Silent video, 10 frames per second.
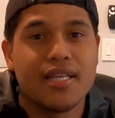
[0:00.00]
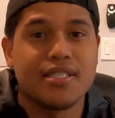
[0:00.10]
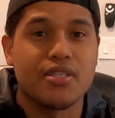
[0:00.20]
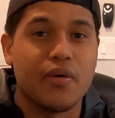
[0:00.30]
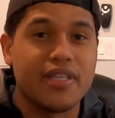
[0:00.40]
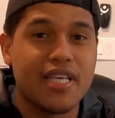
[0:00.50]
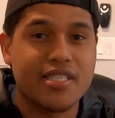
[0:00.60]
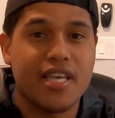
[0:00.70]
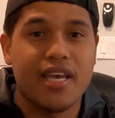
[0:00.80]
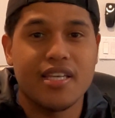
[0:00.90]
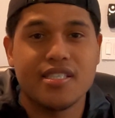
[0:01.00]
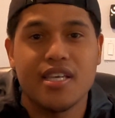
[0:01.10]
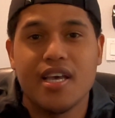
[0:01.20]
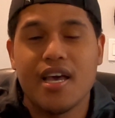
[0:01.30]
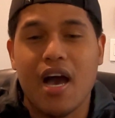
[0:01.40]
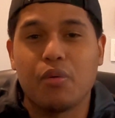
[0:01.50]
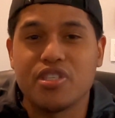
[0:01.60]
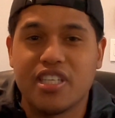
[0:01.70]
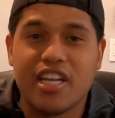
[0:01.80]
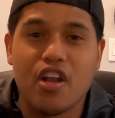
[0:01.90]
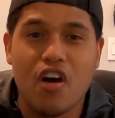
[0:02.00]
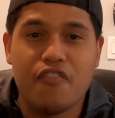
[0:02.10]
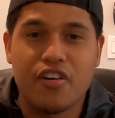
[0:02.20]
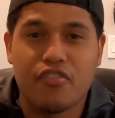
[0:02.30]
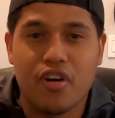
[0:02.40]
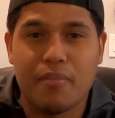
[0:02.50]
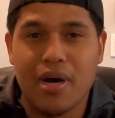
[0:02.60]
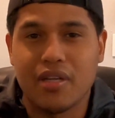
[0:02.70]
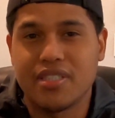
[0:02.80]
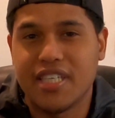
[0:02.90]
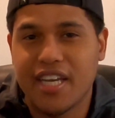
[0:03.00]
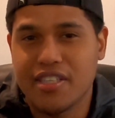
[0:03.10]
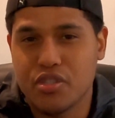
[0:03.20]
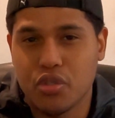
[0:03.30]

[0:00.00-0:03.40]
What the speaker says: So in this case, I will send an offer for about $10